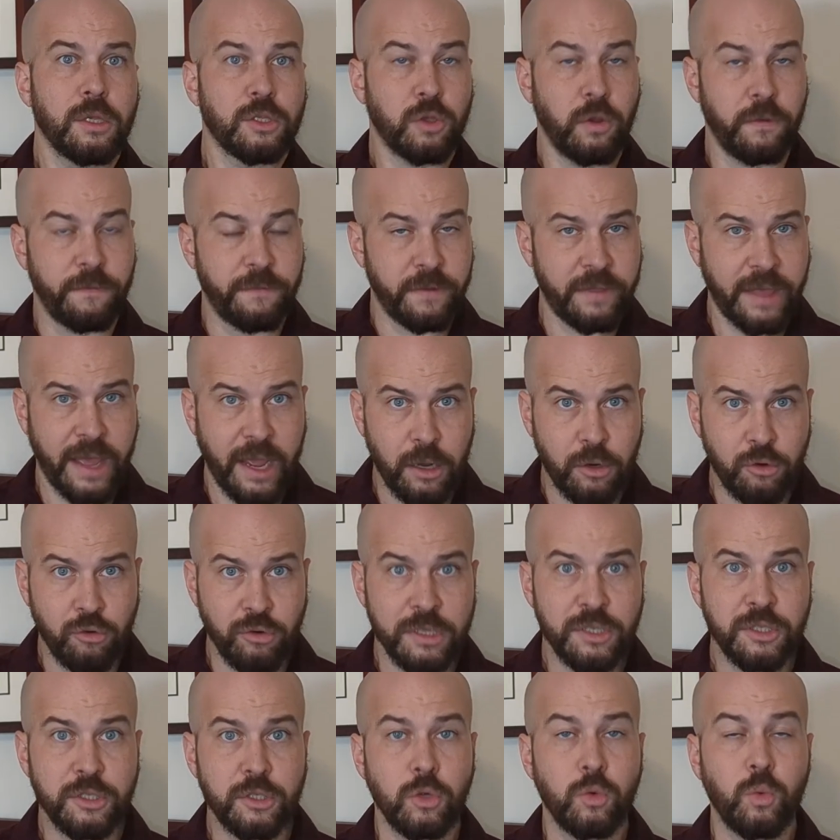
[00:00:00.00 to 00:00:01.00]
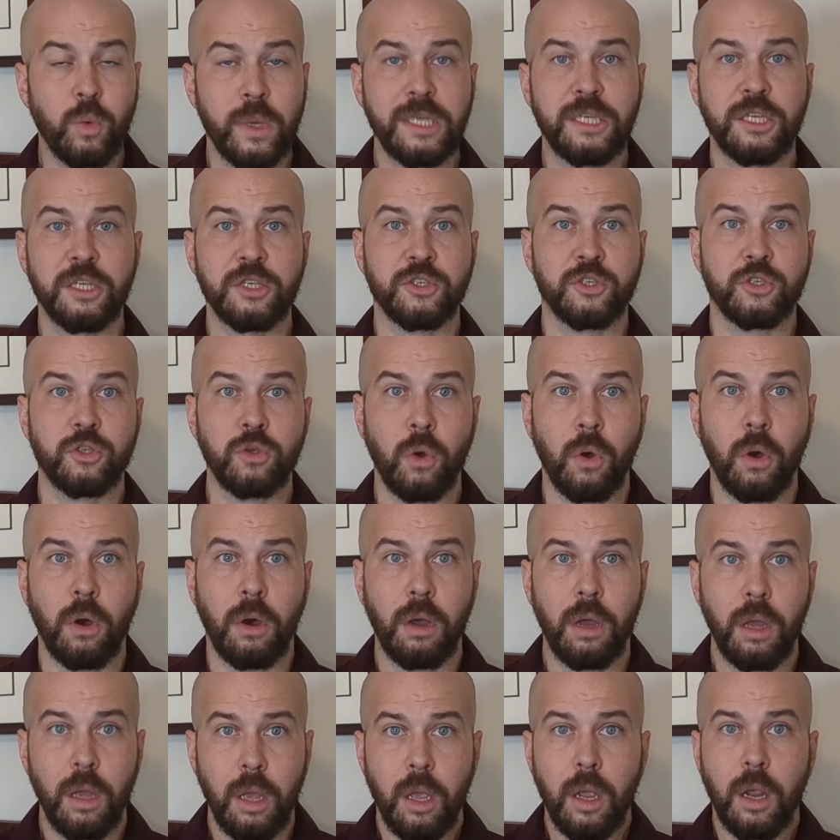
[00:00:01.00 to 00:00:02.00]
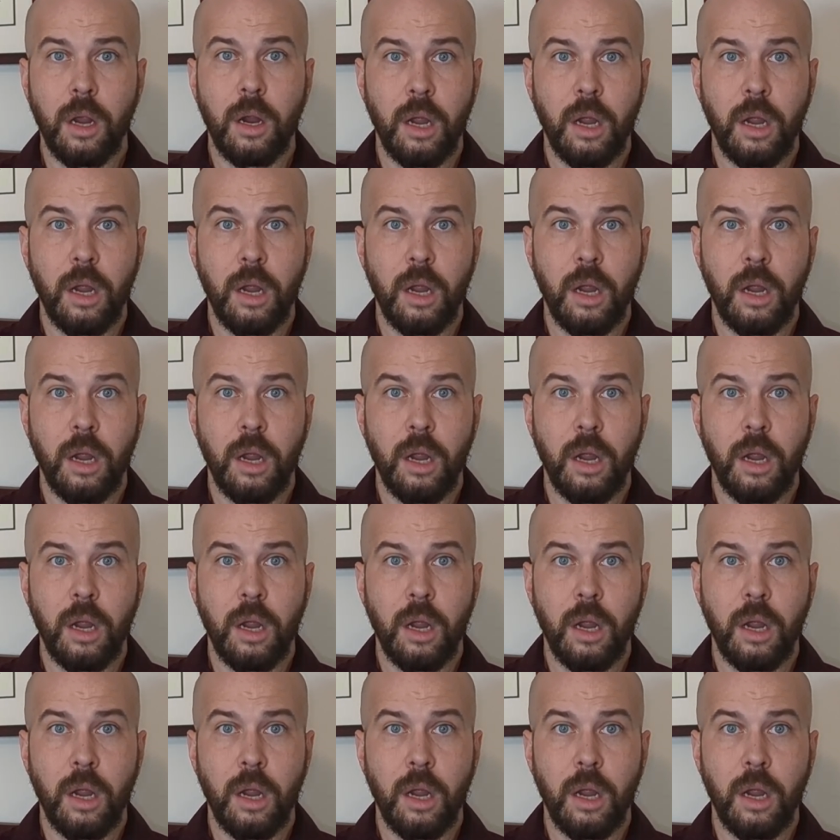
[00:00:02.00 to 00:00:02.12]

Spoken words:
So for that crystal we just saw,